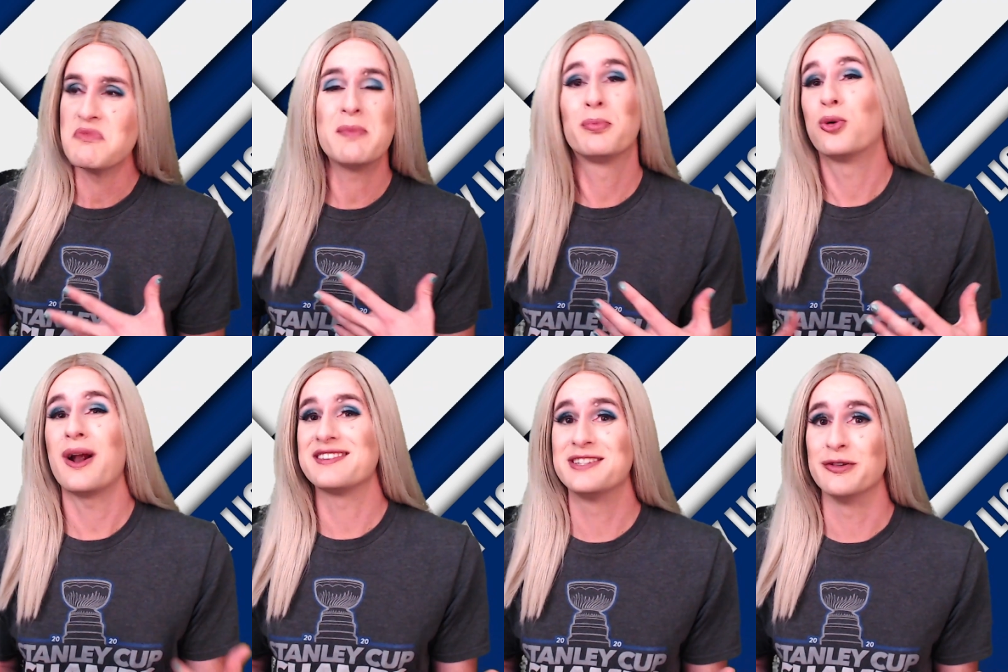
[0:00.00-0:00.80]

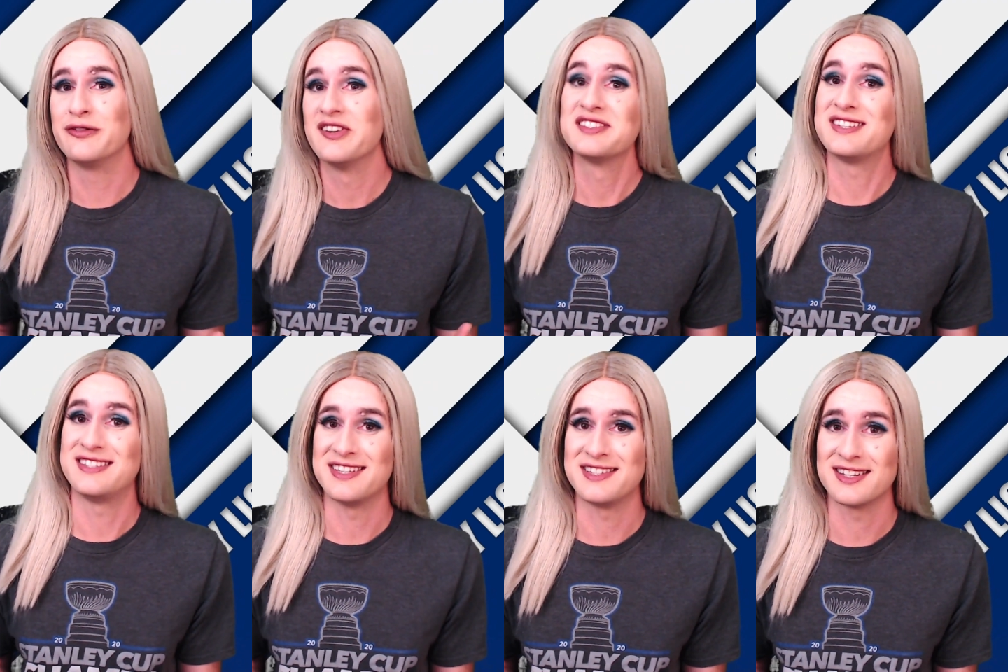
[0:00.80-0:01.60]
impressive
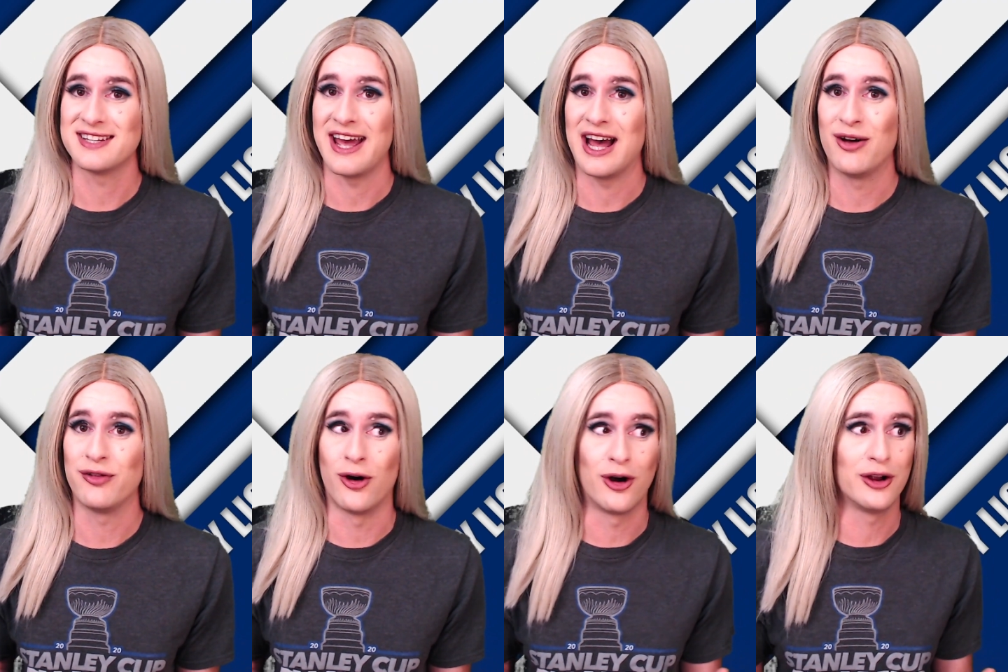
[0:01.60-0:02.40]
statistic to have
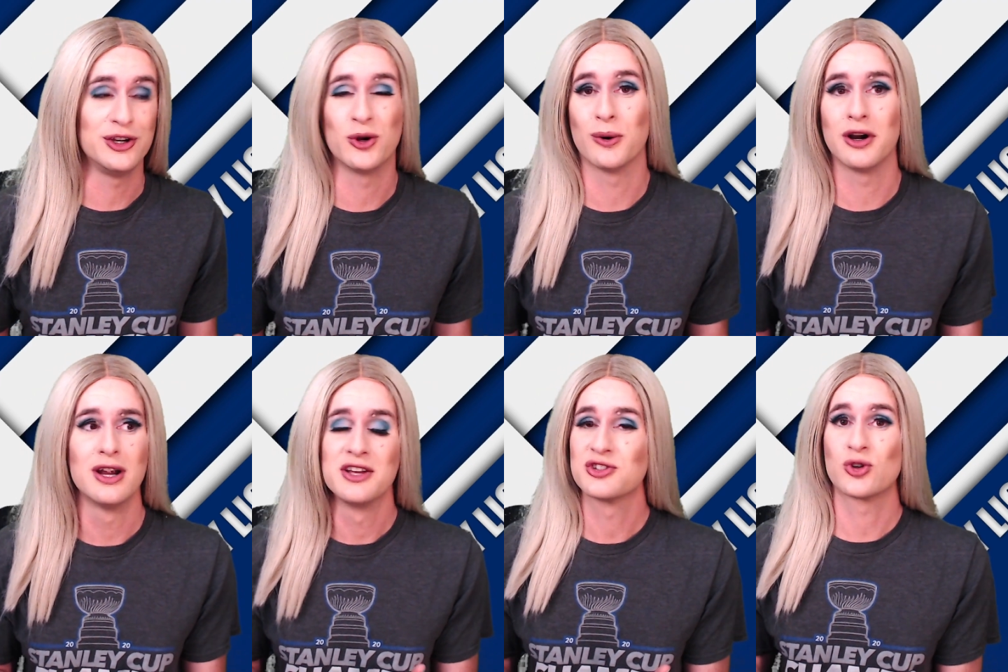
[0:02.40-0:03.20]
on your
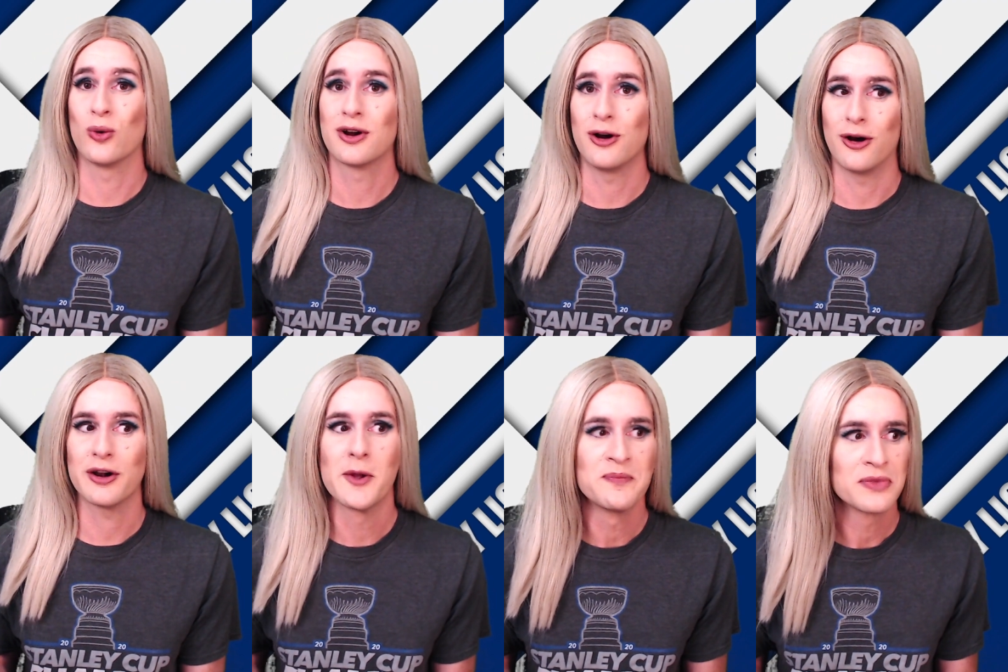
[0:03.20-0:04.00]
scorecard,
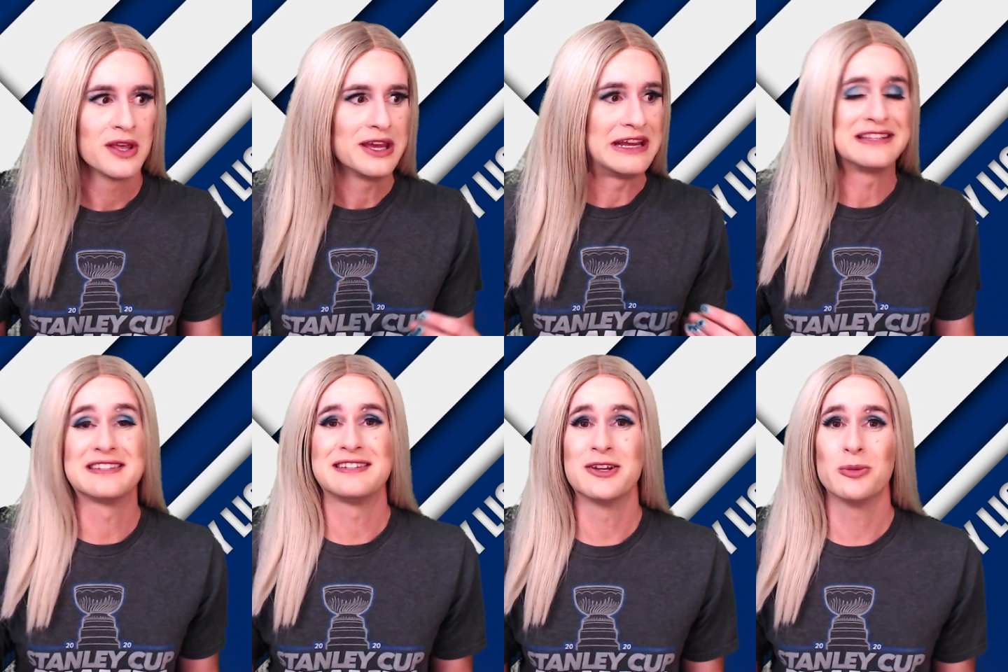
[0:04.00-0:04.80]
it
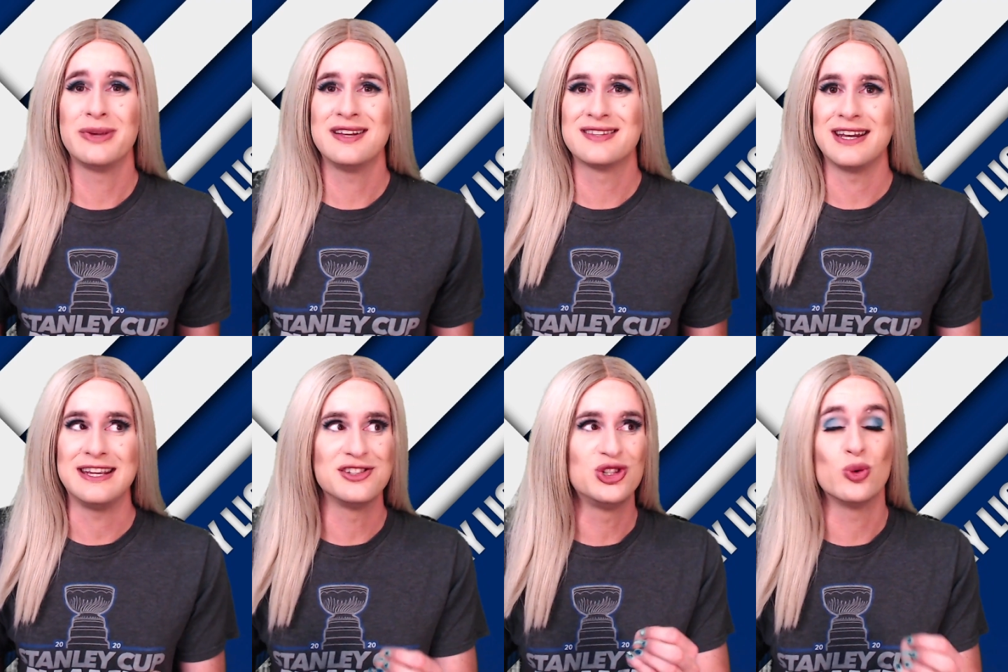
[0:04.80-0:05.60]
still means that
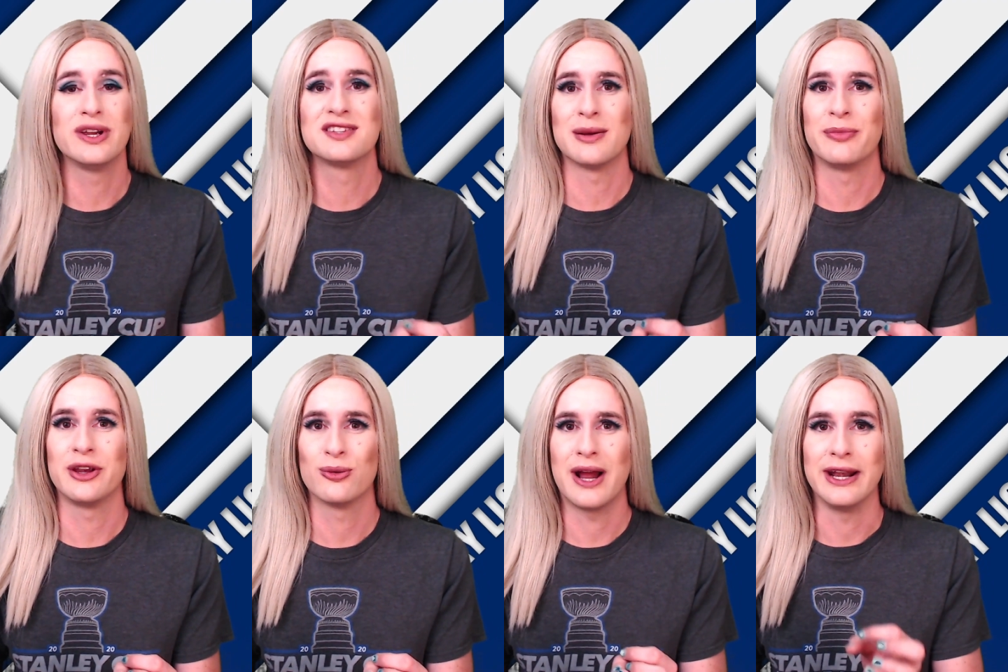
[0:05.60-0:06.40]
he's doing
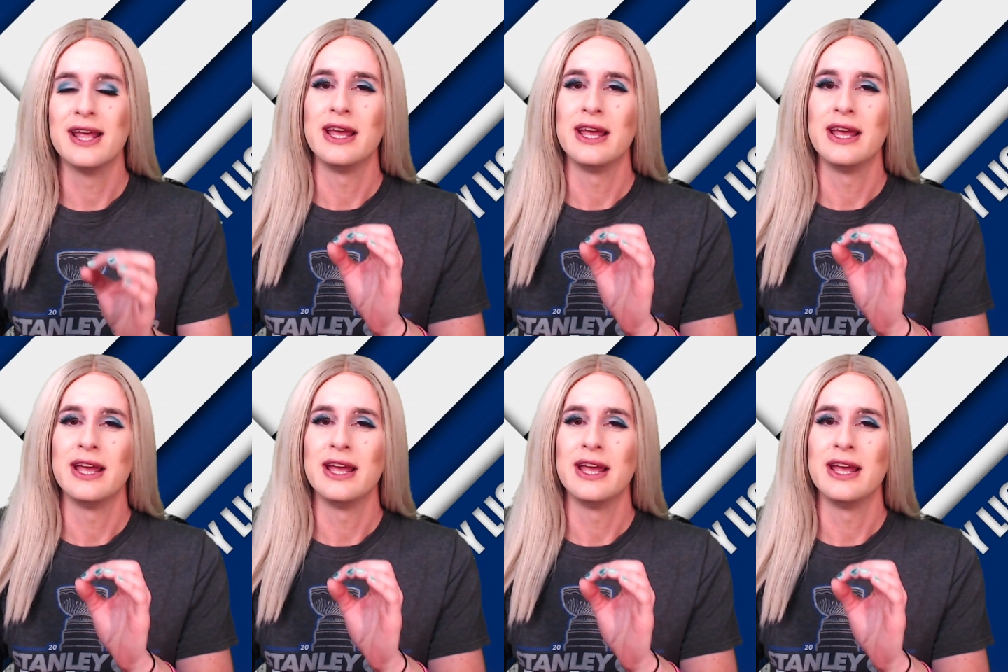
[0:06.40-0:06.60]
something right.